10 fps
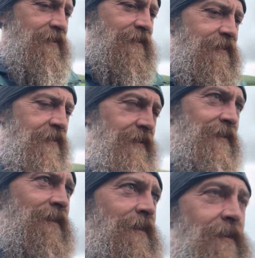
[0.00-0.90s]
So,
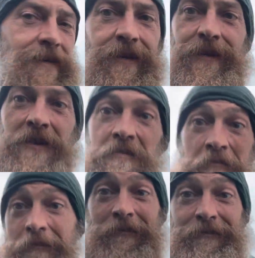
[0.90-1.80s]

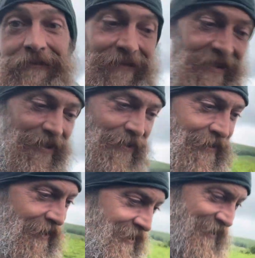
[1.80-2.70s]
I don't know.
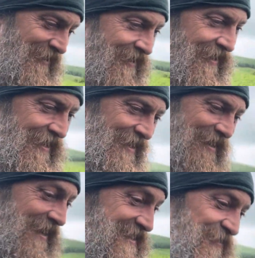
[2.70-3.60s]

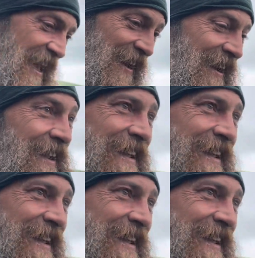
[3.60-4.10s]
Doesn't matter.